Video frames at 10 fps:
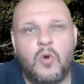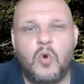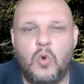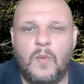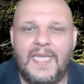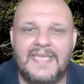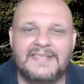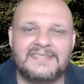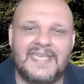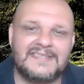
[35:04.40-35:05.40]

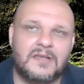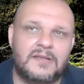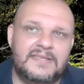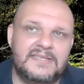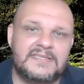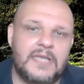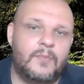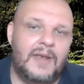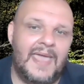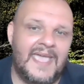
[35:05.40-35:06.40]
always has got this
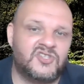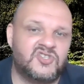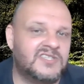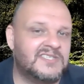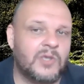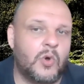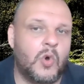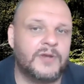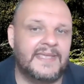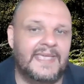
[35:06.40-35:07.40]
double edged
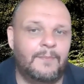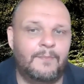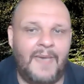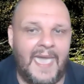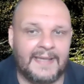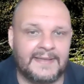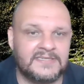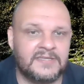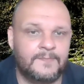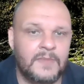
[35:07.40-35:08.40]
sword
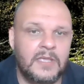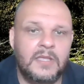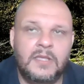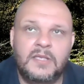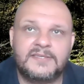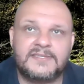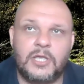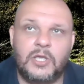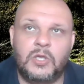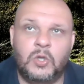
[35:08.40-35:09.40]
impact.
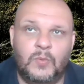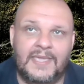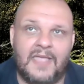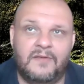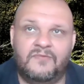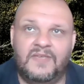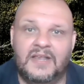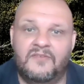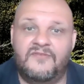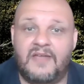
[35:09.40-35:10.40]
So we can
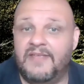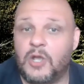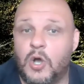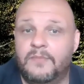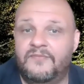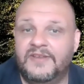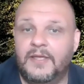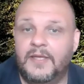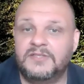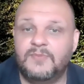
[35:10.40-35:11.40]
feel very
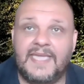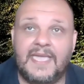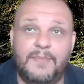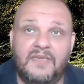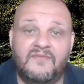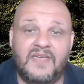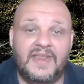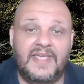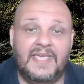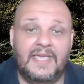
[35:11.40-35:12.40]
confident, we can be
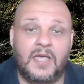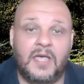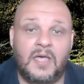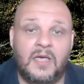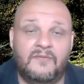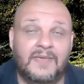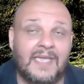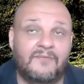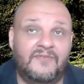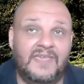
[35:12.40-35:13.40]
very, uh, we
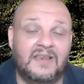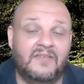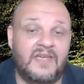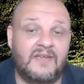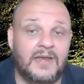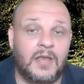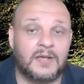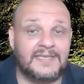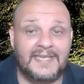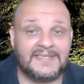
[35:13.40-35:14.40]
can feel very
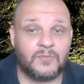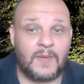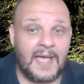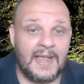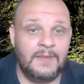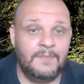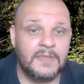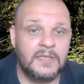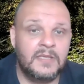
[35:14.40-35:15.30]
lucky as well.